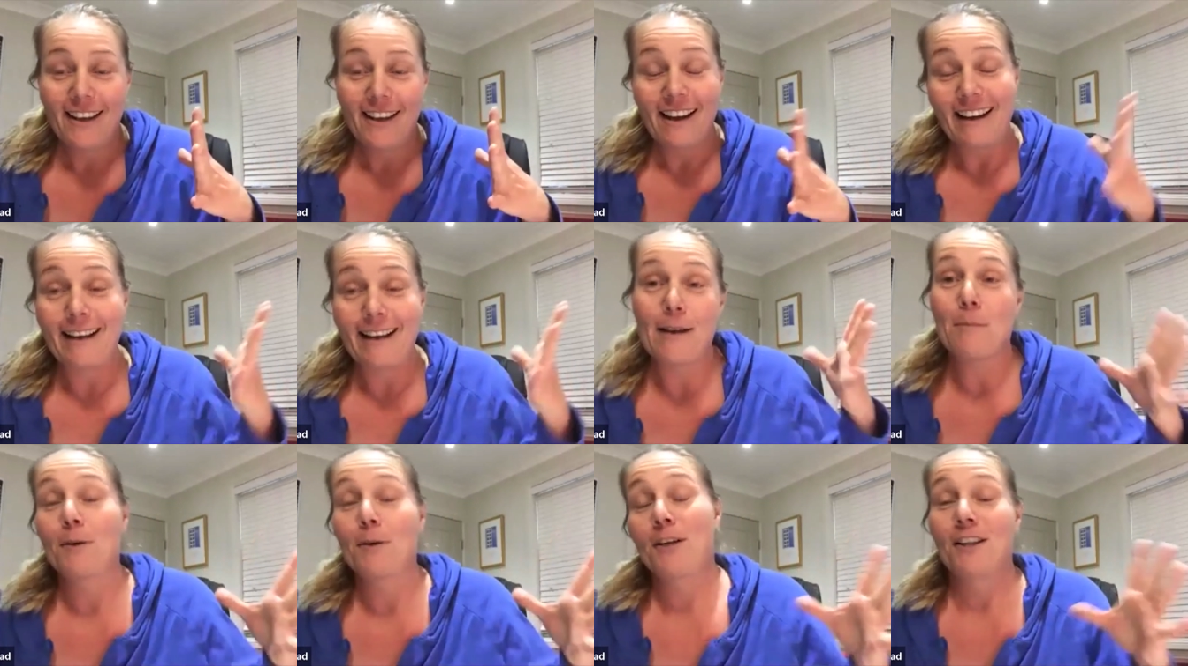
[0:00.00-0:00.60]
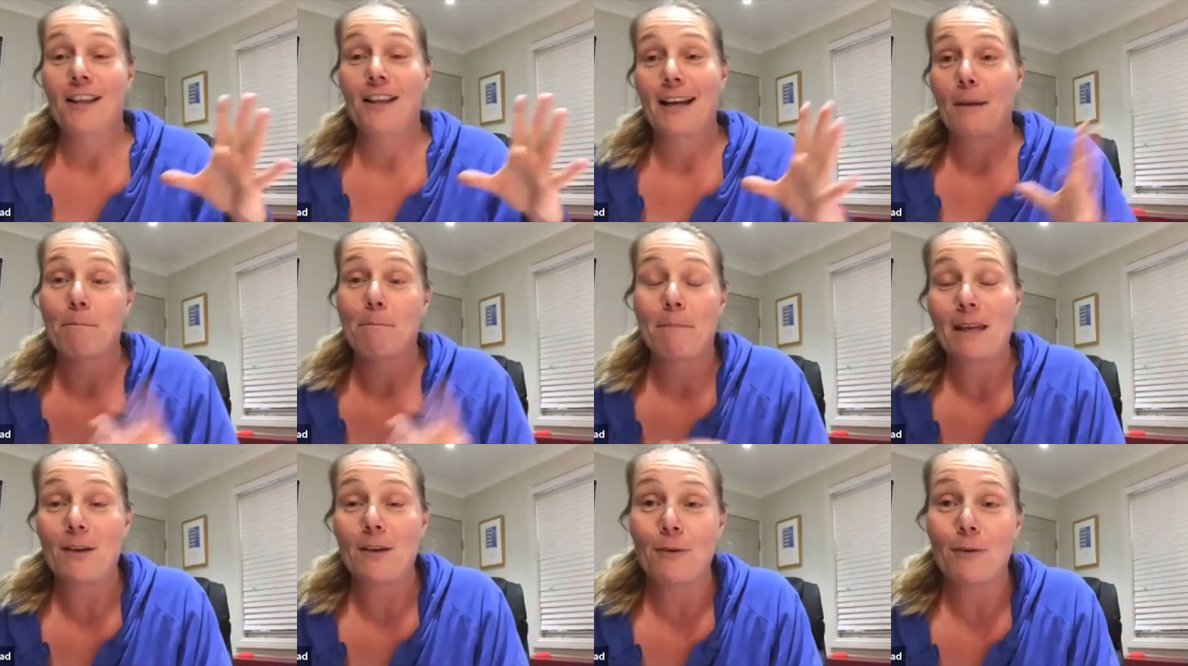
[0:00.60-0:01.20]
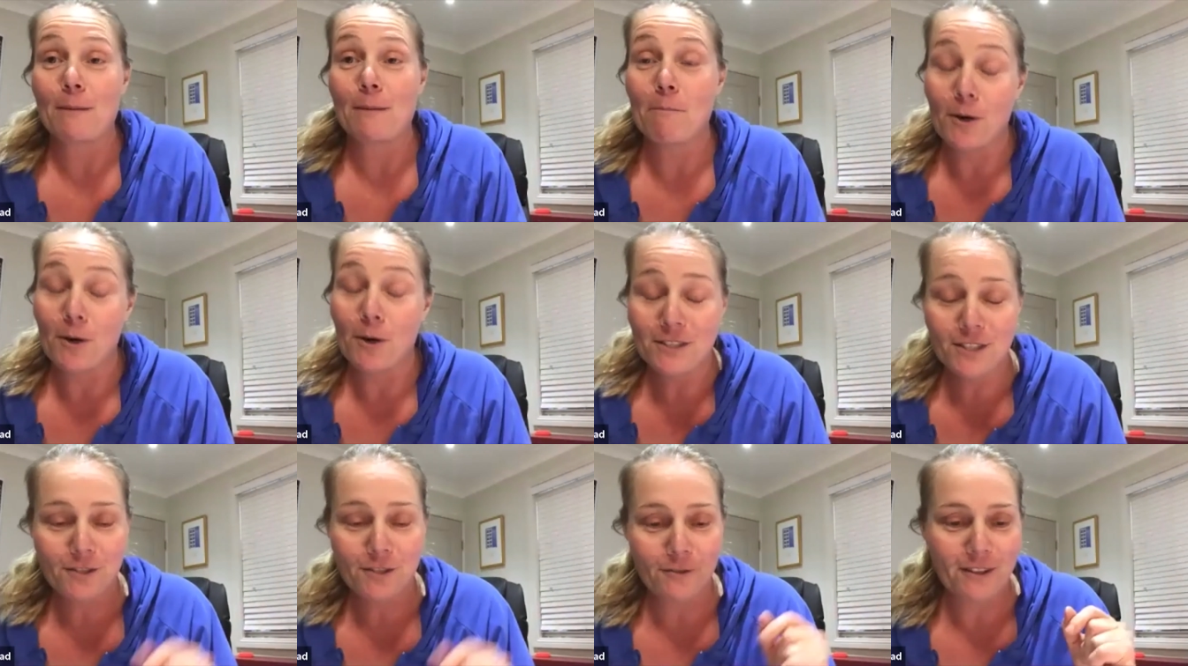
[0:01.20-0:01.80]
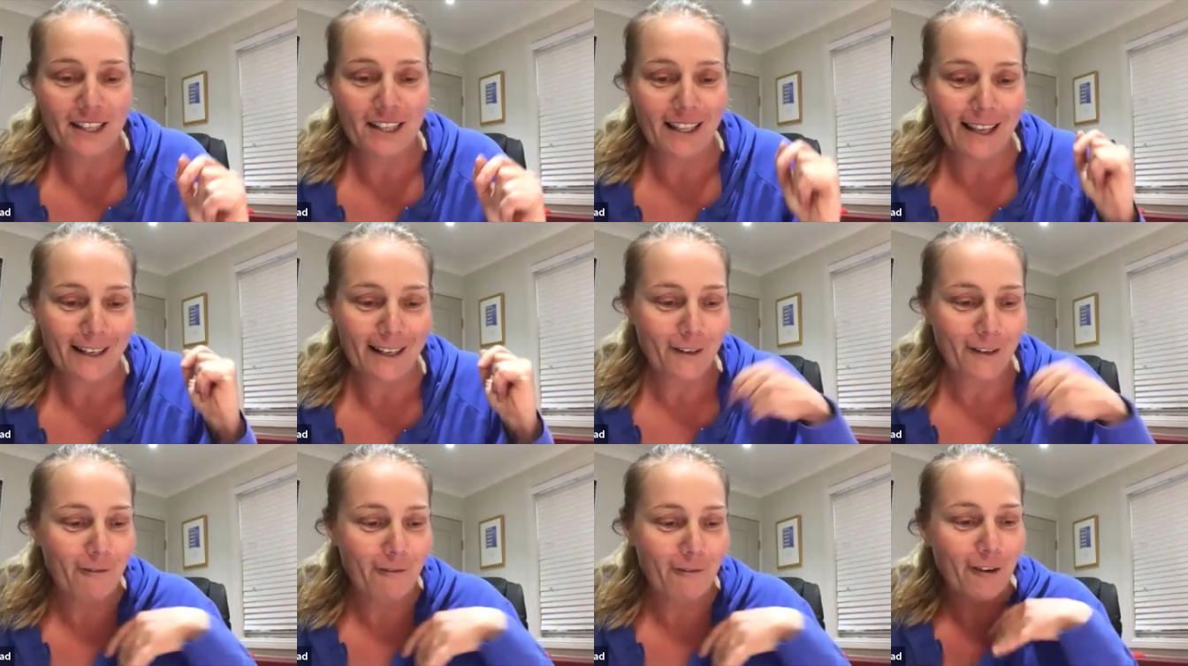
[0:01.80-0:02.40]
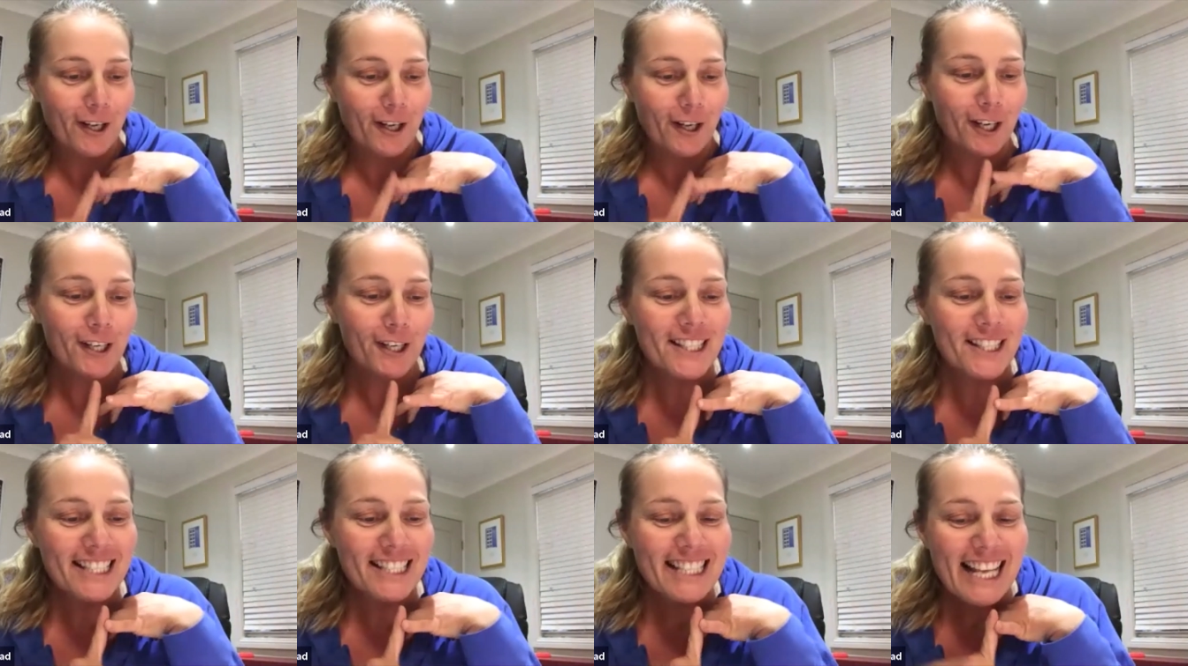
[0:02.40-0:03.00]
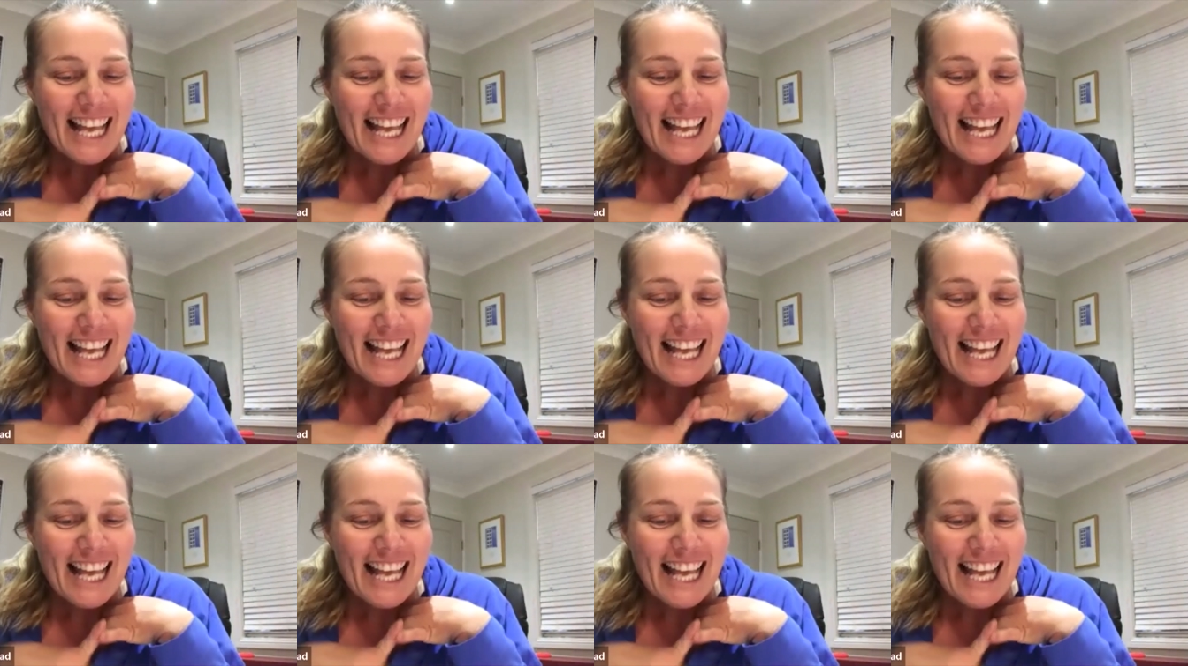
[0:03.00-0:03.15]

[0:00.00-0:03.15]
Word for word: ended up looking like a big green monster in the London photos.